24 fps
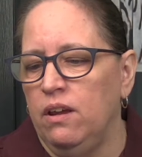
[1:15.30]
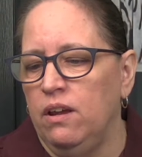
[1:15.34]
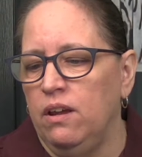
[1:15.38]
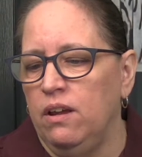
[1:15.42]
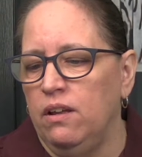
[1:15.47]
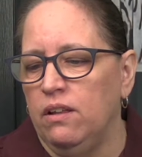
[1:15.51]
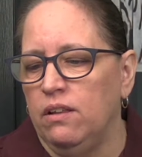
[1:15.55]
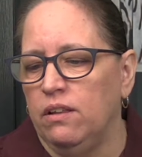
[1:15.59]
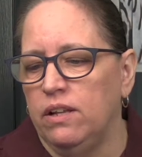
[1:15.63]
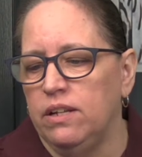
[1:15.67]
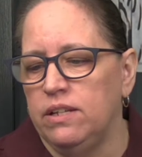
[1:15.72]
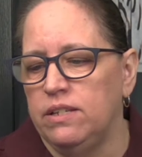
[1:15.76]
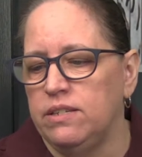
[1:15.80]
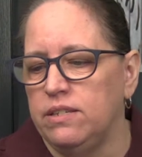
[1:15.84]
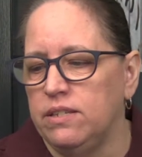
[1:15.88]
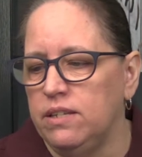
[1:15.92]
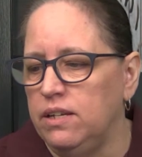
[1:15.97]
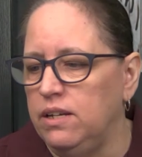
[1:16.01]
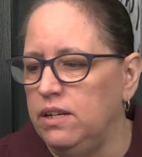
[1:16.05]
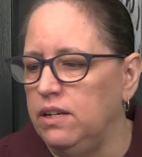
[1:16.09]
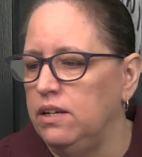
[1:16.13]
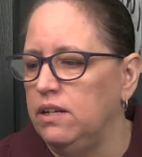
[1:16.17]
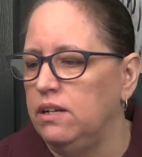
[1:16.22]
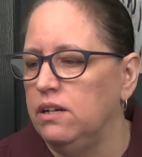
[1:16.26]
let's
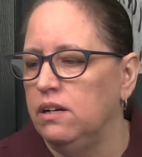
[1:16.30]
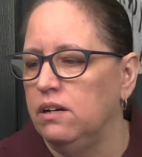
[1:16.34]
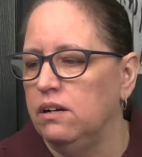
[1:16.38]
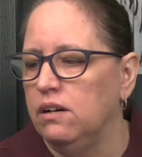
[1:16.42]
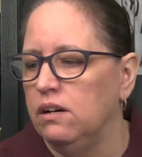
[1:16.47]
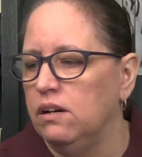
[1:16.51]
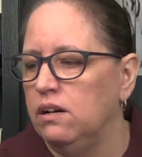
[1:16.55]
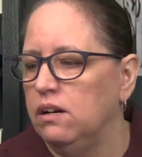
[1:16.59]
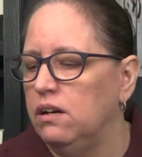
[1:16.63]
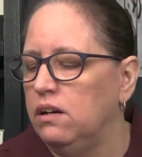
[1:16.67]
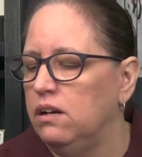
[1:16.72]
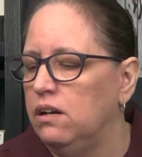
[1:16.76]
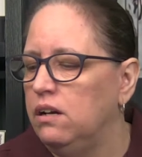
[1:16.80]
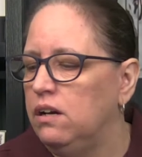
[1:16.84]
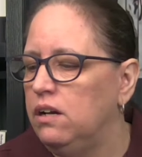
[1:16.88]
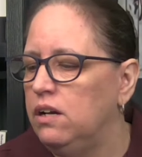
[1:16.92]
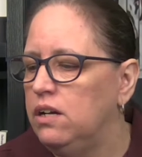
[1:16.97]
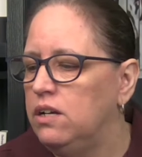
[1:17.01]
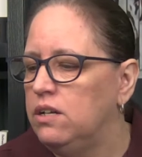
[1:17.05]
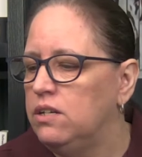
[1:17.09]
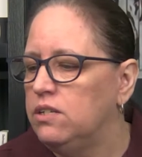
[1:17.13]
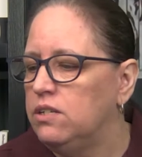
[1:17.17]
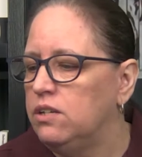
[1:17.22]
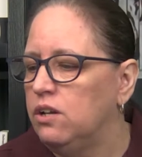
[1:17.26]
see here.
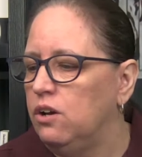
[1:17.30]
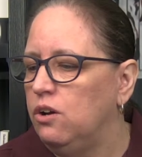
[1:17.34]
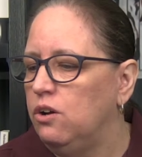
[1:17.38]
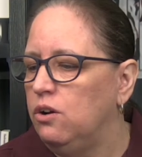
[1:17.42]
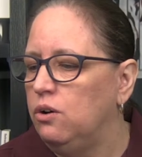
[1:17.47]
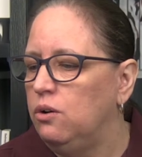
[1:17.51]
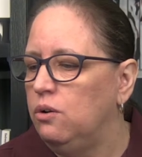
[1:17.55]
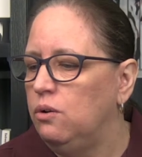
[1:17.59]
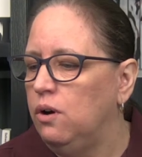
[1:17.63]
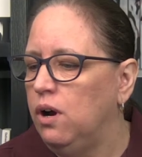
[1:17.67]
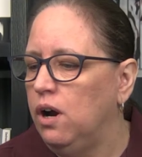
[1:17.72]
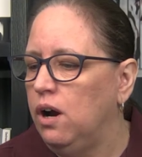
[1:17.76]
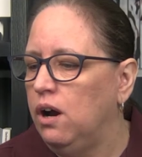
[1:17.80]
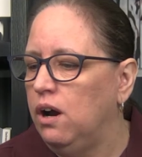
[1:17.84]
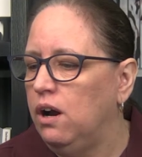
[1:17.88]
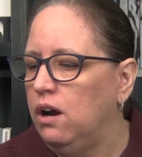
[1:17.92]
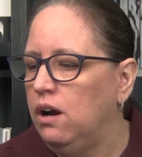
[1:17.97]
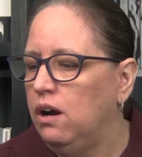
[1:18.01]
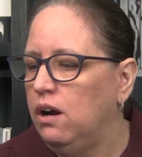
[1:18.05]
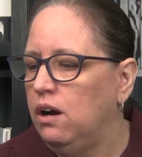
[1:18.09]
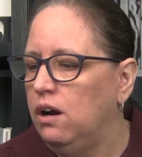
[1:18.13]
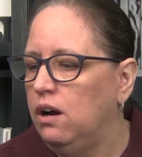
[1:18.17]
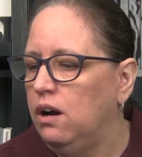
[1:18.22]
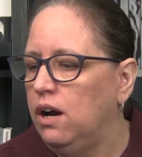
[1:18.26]
So
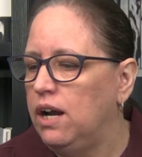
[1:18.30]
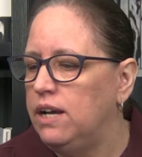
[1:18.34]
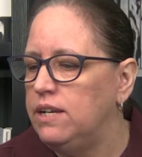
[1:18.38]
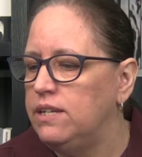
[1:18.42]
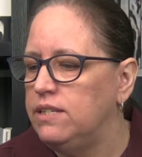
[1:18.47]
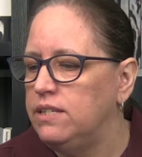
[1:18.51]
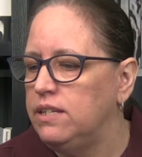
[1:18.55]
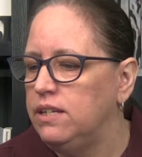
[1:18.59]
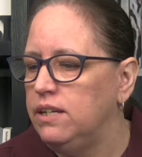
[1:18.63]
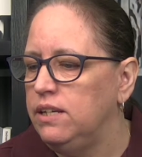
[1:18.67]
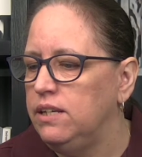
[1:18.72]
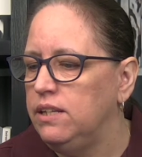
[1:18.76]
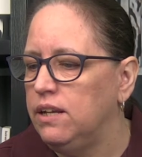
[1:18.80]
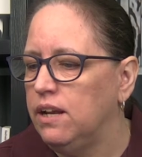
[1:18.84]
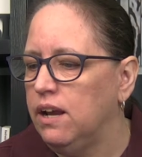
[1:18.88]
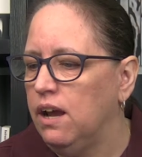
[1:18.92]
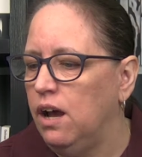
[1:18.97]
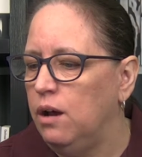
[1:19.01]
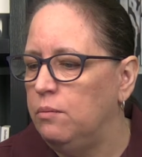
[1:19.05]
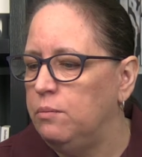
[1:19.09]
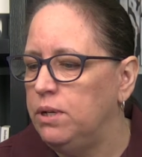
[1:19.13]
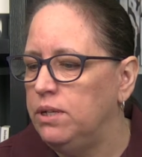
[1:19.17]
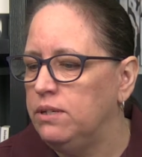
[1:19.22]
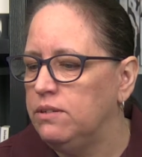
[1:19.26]
I see the
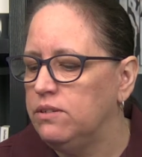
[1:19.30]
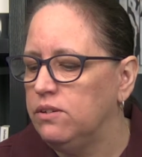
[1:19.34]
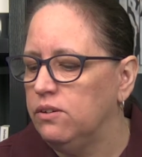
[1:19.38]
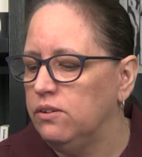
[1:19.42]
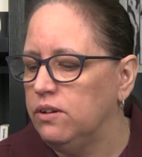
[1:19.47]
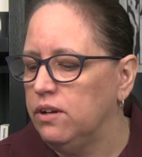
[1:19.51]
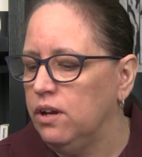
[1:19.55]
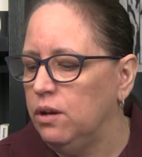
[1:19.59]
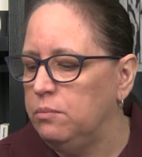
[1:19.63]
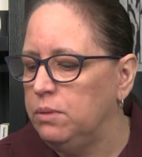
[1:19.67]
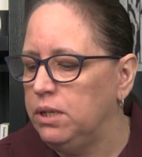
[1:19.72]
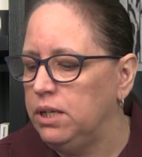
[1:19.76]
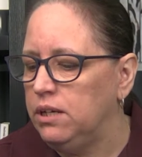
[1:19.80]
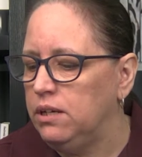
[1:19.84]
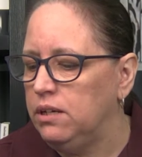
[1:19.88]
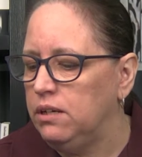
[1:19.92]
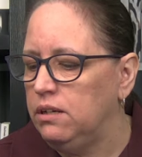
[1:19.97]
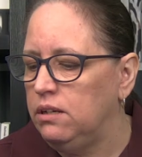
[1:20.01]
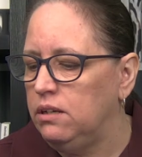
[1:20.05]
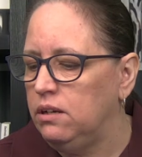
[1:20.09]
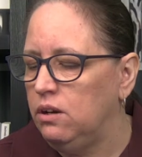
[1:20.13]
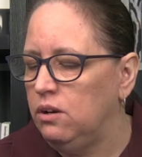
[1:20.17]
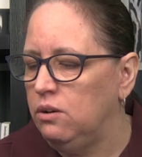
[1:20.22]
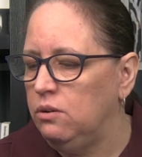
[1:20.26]
comments are coming
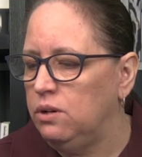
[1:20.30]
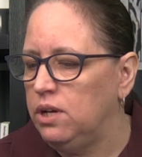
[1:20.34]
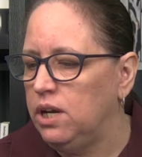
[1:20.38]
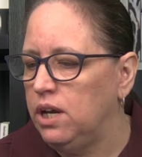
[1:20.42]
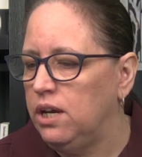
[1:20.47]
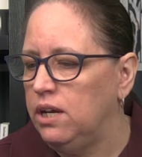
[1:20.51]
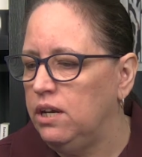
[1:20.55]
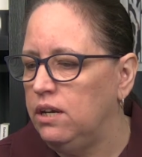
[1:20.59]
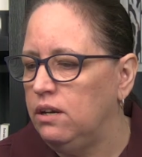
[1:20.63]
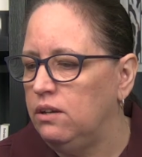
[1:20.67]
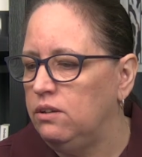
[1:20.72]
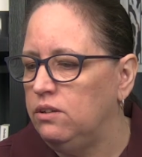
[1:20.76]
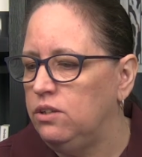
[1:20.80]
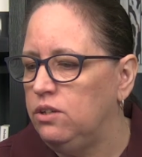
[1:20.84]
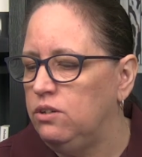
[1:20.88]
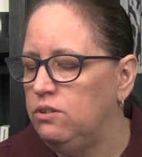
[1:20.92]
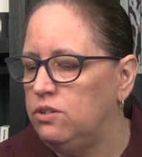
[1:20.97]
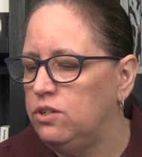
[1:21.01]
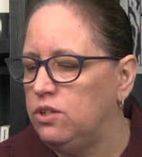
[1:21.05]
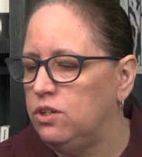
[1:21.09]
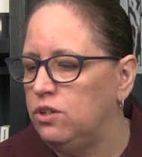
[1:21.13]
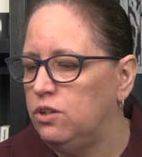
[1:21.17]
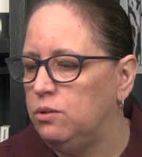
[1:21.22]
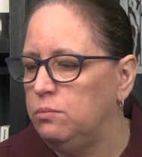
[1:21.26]
in okay on
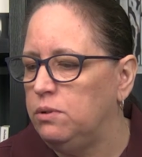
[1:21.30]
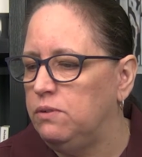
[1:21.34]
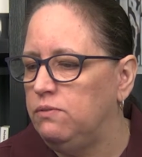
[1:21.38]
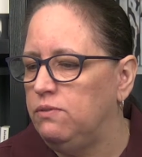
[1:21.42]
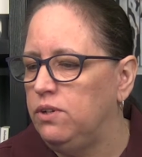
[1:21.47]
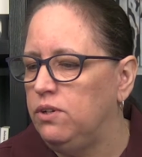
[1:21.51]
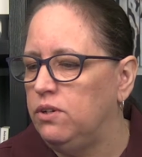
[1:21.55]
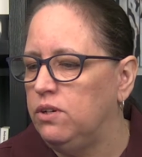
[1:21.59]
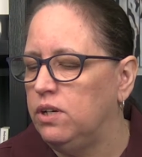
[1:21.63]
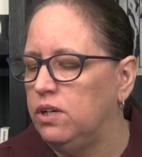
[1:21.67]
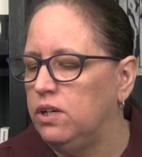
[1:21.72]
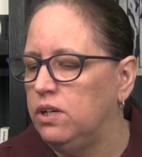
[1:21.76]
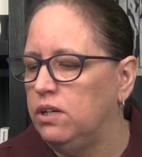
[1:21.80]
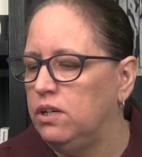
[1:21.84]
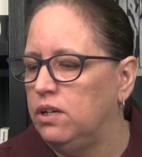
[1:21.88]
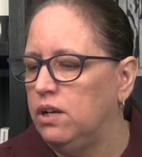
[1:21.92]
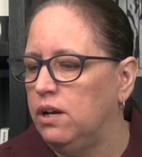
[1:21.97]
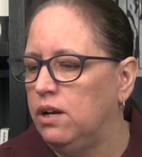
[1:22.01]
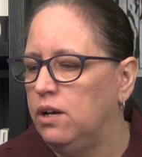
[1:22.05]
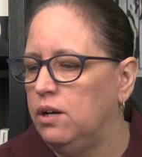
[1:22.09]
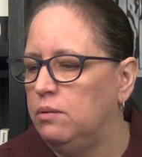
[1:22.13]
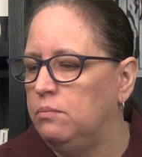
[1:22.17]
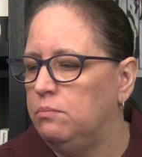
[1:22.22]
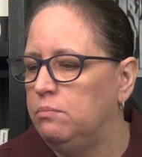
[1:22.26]
YouTube. If you
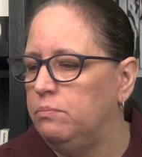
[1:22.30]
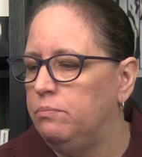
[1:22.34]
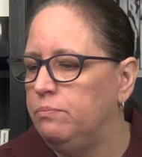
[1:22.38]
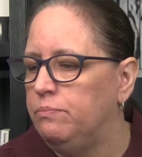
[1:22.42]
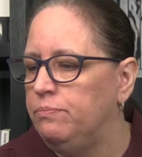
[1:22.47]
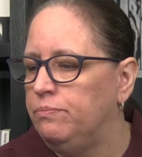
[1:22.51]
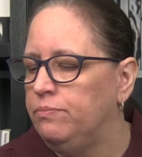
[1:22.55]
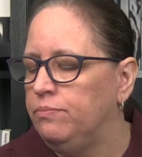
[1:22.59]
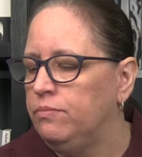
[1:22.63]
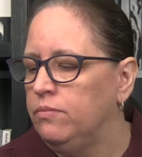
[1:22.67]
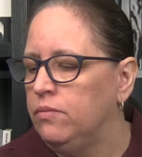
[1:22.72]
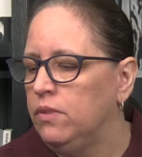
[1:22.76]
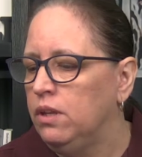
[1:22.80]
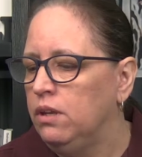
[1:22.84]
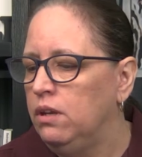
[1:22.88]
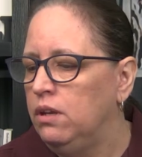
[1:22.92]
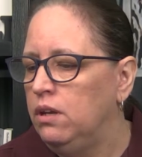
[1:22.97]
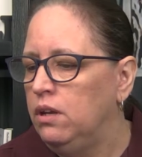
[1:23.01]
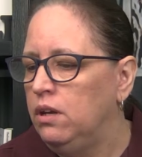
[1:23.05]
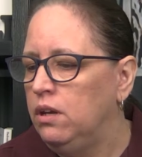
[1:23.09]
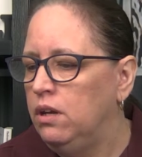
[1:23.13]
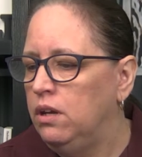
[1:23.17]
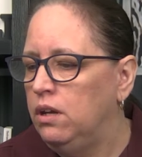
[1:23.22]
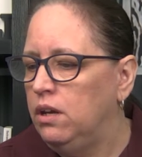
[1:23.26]
can,
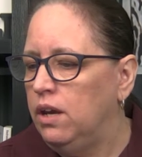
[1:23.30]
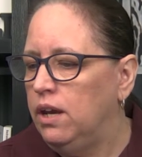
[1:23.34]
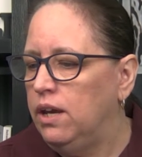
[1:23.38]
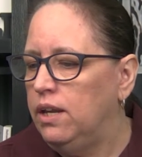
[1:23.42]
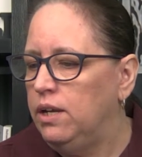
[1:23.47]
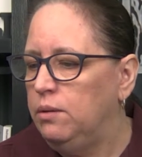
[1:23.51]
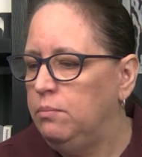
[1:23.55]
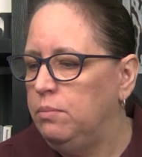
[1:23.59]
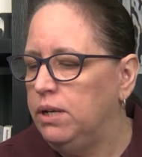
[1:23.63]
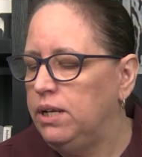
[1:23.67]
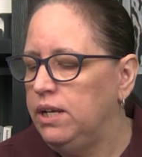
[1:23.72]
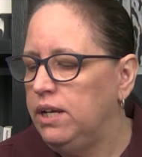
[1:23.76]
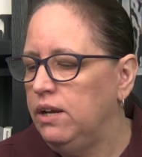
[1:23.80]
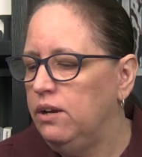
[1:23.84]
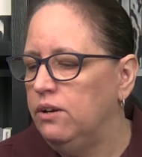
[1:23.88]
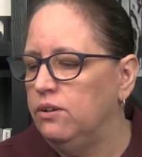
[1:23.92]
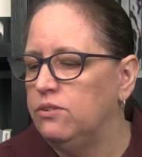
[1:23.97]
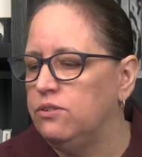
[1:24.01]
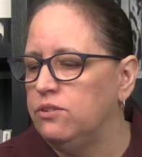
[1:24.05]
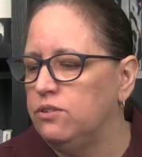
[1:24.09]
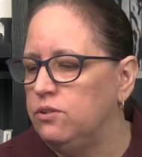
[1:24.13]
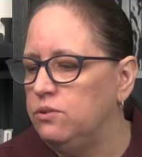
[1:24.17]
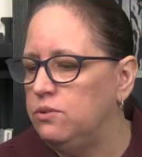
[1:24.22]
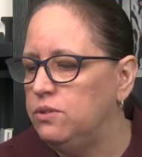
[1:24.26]
anybody
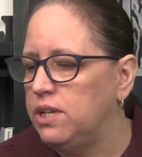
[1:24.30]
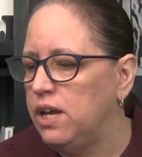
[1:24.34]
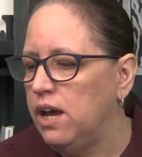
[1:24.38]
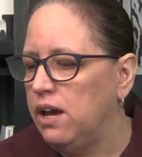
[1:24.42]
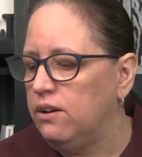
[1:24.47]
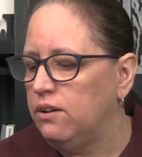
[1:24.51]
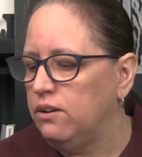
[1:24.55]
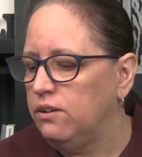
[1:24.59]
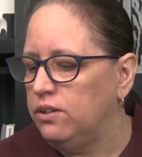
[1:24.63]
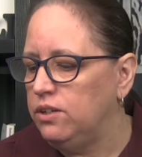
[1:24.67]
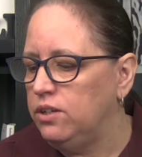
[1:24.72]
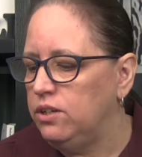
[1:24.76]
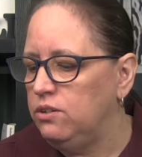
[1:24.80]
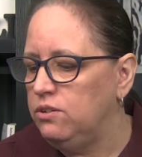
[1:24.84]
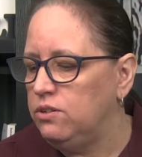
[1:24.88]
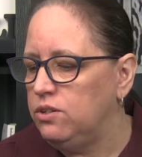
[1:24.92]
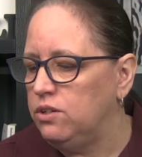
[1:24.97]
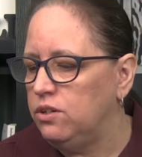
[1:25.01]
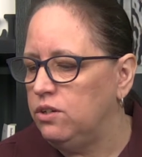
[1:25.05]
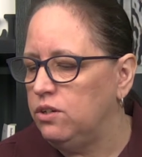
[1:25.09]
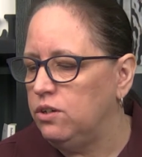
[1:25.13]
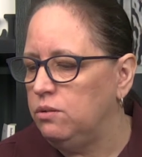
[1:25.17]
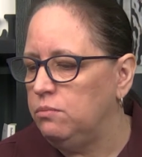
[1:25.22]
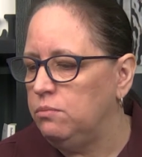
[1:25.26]
else who's out on
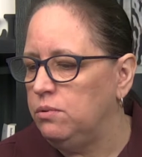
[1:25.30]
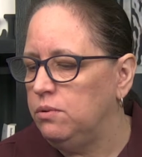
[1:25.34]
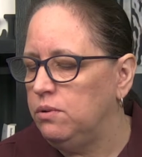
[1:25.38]
YouTube,